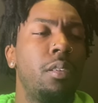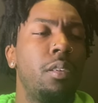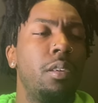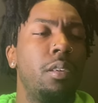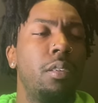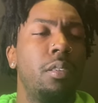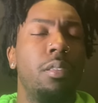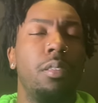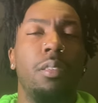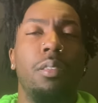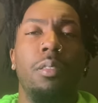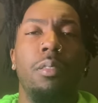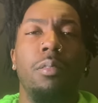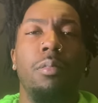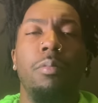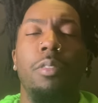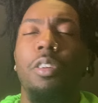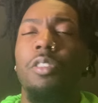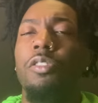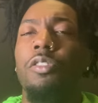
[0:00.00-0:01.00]
uh,
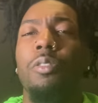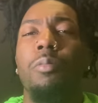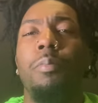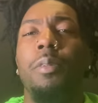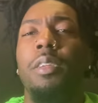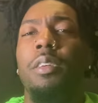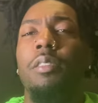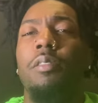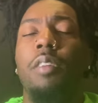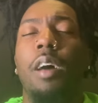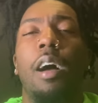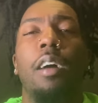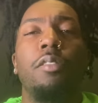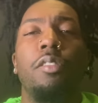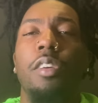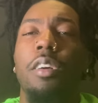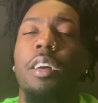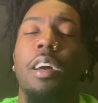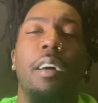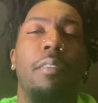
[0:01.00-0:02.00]
there's so many
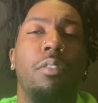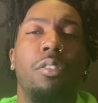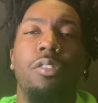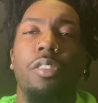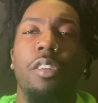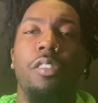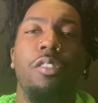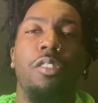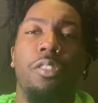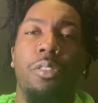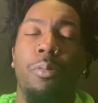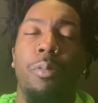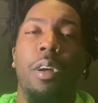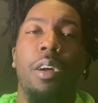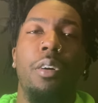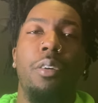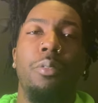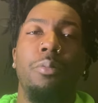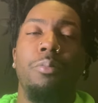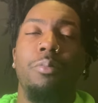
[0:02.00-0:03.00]
toxic conversations
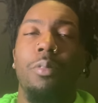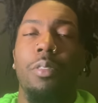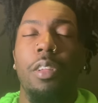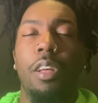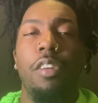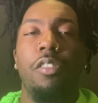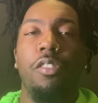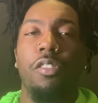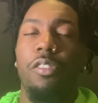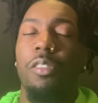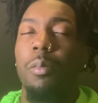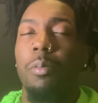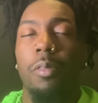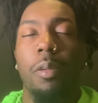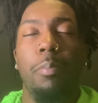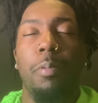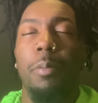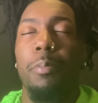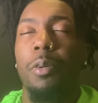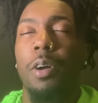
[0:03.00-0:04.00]
around relationships
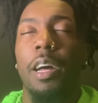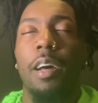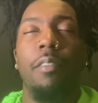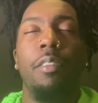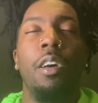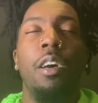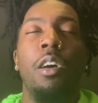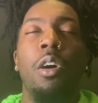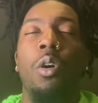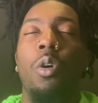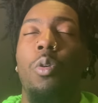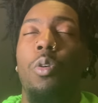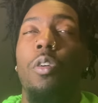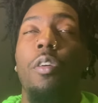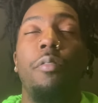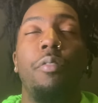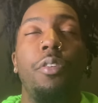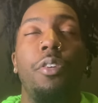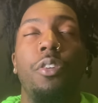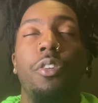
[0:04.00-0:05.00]
that people have. Or
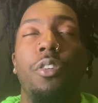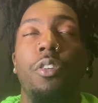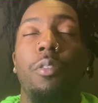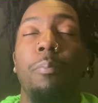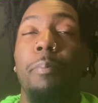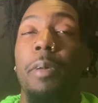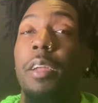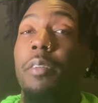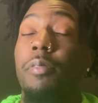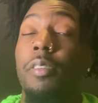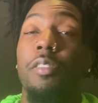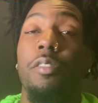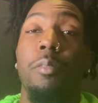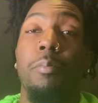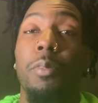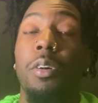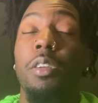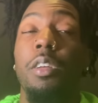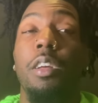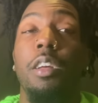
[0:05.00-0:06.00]
if you're
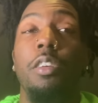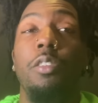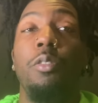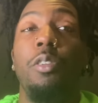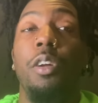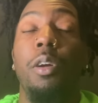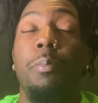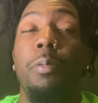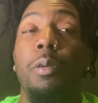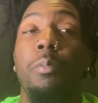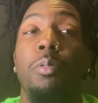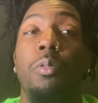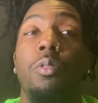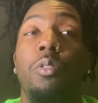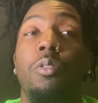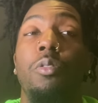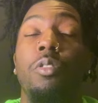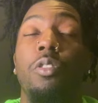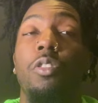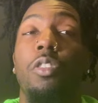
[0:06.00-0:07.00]
manifesting money and you hear
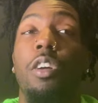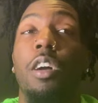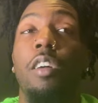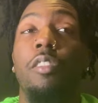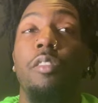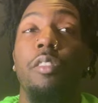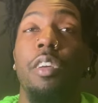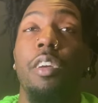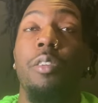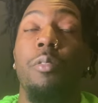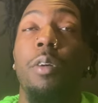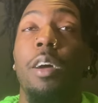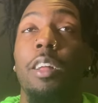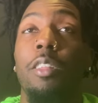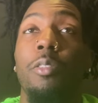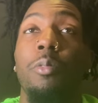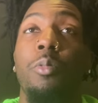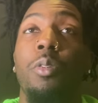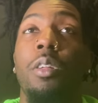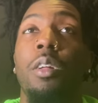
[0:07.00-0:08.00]
people you're constantly
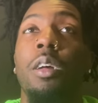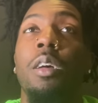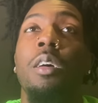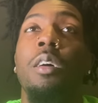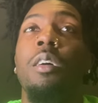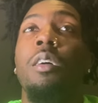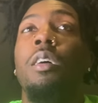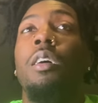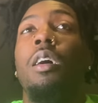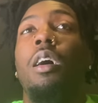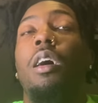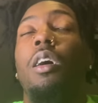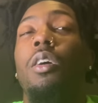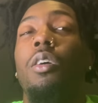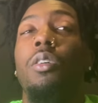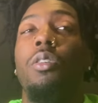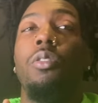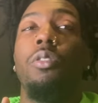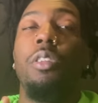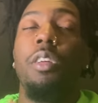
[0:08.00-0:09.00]
interacting with,
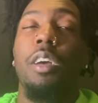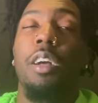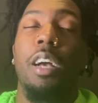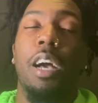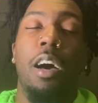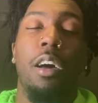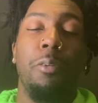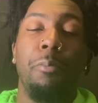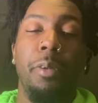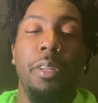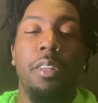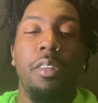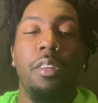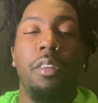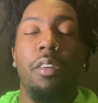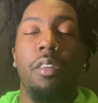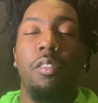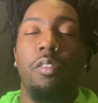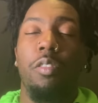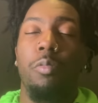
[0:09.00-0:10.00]
oh, the economy,
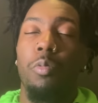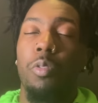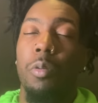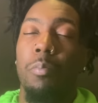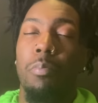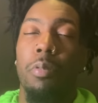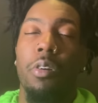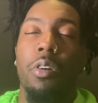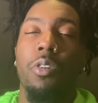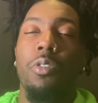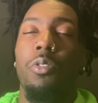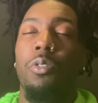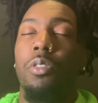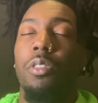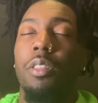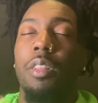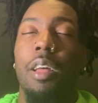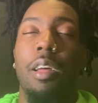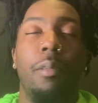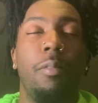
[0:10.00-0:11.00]
this, we're broke,
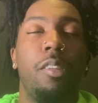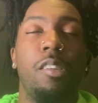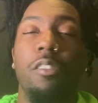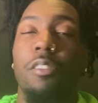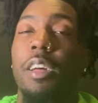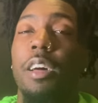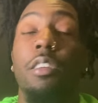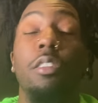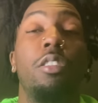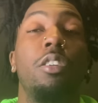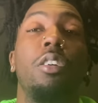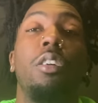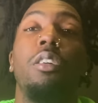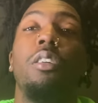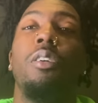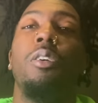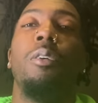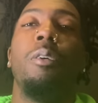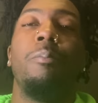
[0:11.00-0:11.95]
th- this, that, and third